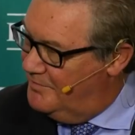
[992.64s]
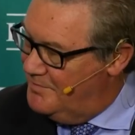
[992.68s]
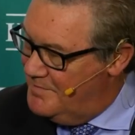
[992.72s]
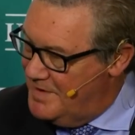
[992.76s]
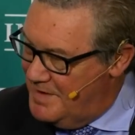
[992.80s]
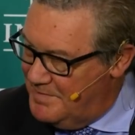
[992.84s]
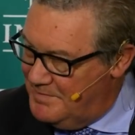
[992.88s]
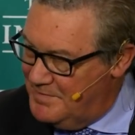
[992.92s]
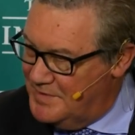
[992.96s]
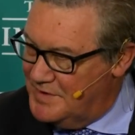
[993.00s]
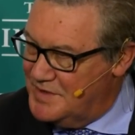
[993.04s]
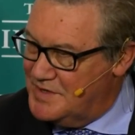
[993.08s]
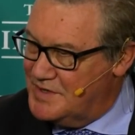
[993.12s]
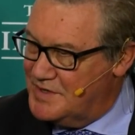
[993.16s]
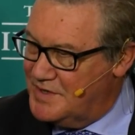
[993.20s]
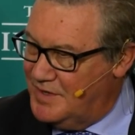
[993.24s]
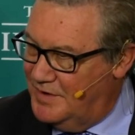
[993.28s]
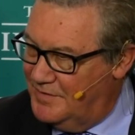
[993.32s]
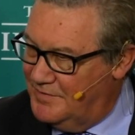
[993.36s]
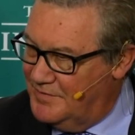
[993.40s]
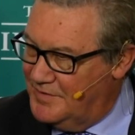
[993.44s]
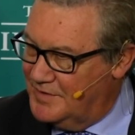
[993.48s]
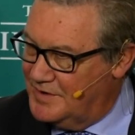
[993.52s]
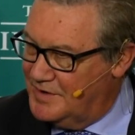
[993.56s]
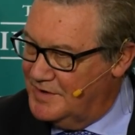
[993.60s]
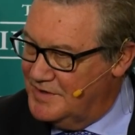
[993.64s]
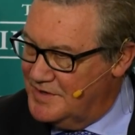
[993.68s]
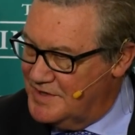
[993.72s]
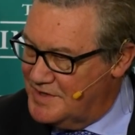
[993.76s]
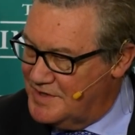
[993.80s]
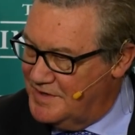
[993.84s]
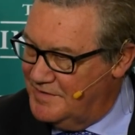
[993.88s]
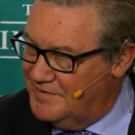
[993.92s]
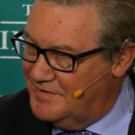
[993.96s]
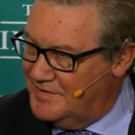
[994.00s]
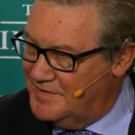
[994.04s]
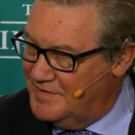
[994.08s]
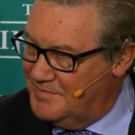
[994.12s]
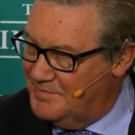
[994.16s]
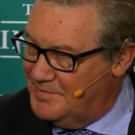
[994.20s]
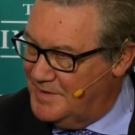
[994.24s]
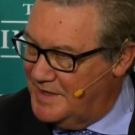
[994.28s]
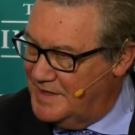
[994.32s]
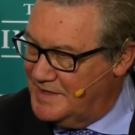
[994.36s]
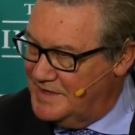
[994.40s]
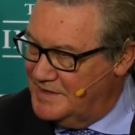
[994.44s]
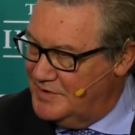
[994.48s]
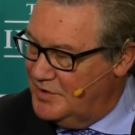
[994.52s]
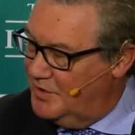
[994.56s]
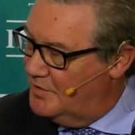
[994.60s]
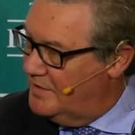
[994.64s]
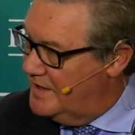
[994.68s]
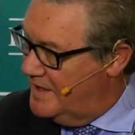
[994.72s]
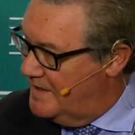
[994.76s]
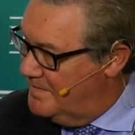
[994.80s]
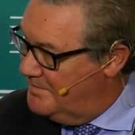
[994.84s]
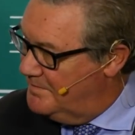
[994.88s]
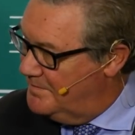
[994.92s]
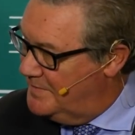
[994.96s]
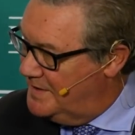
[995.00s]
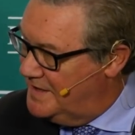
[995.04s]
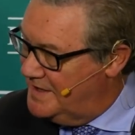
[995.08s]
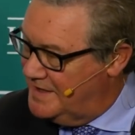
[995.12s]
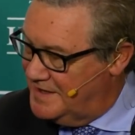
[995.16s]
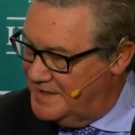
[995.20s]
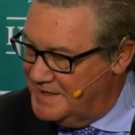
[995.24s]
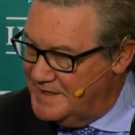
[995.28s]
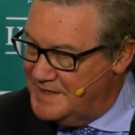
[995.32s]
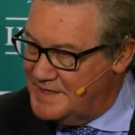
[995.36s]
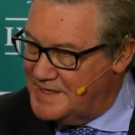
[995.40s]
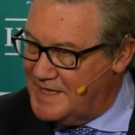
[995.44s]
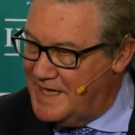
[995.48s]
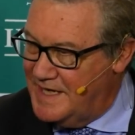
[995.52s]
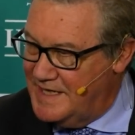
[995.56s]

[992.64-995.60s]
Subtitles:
members of the Conservative Party, not MPs,